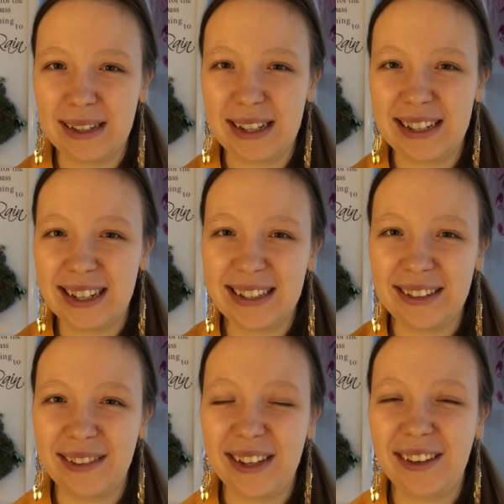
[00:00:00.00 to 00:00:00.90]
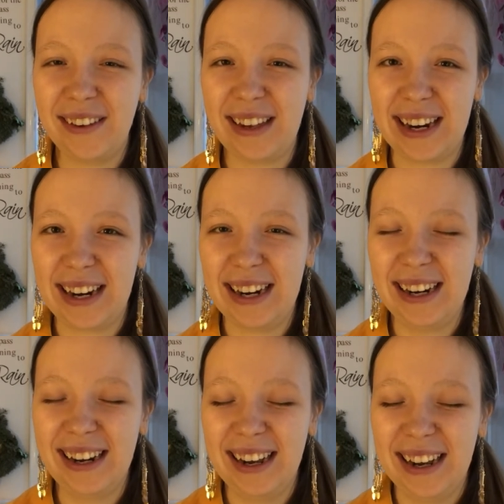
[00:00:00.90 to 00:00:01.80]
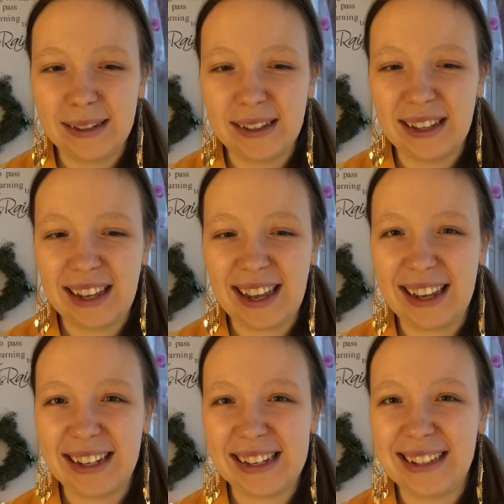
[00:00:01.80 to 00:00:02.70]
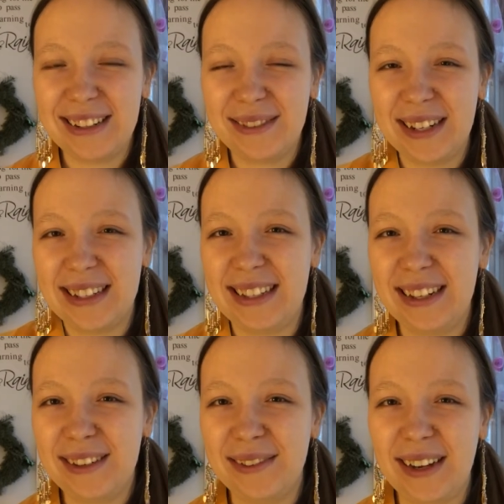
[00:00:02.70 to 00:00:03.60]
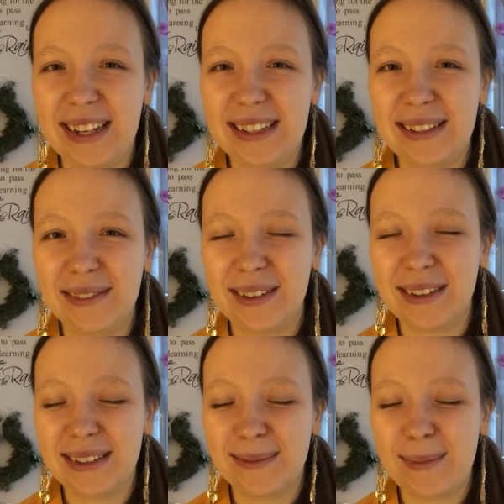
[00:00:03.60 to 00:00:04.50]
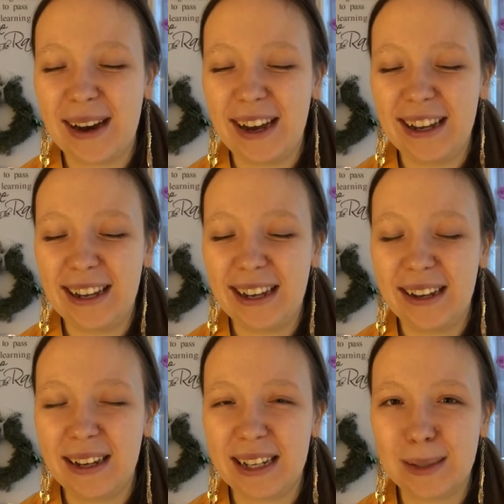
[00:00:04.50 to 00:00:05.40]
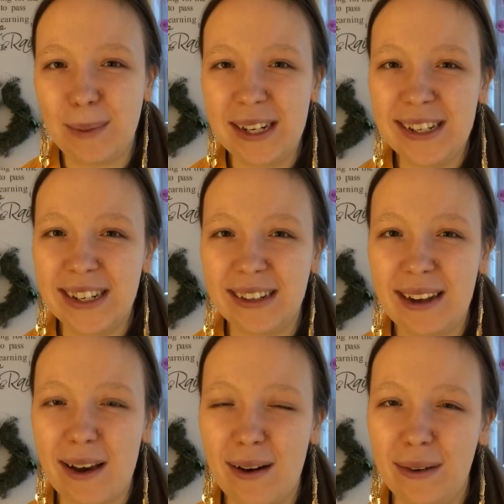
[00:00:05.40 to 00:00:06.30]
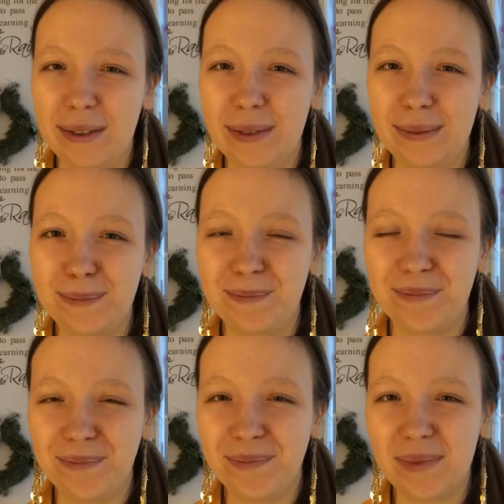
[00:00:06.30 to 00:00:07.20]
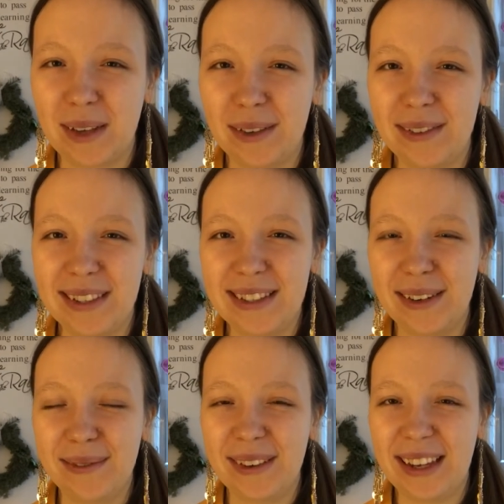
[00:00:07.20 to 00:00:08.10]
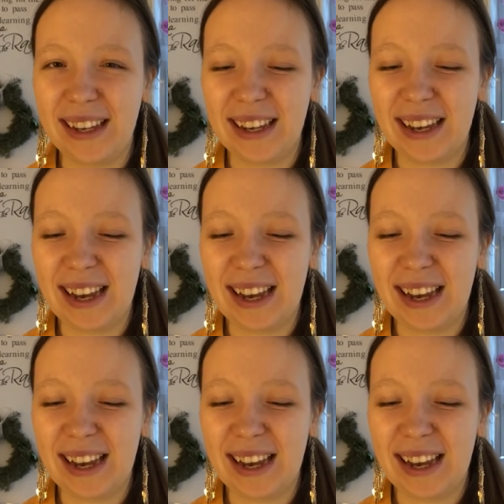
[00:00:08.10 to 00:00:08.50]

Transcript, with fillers: just in the new year, and the zero waste was my expansion on this topic.